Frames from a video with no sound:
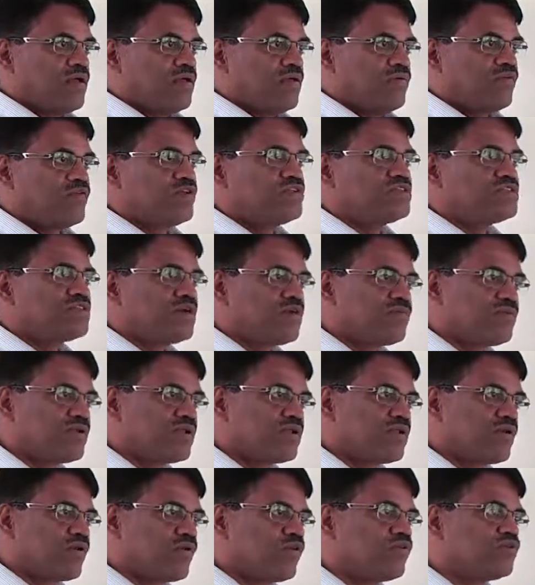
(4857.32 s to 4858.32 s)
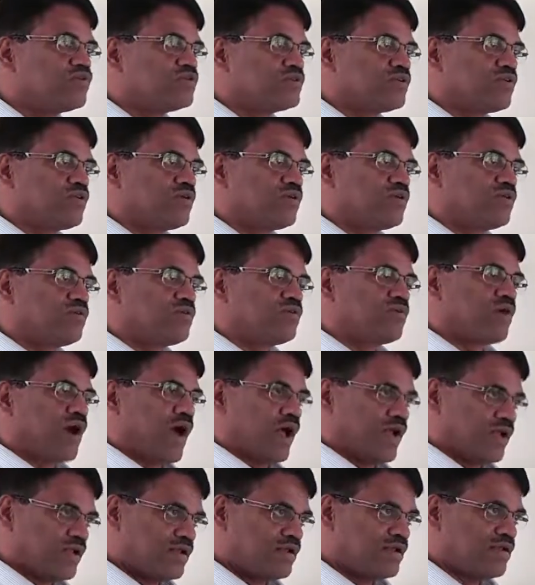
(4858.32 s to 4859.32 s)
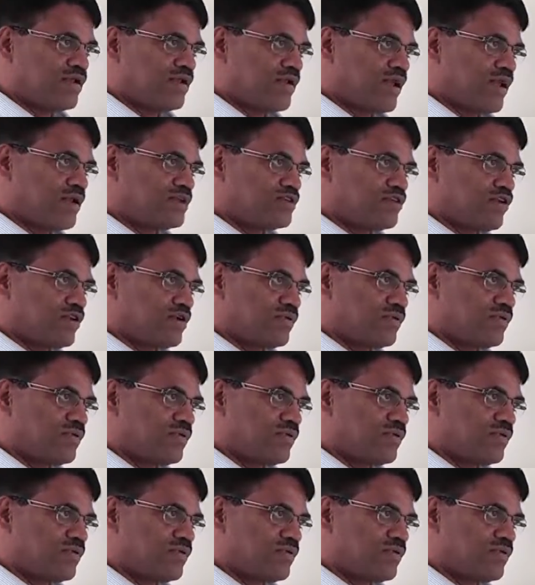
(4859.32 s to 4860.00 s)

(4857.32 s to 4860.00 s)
Which, I mean, did I talk?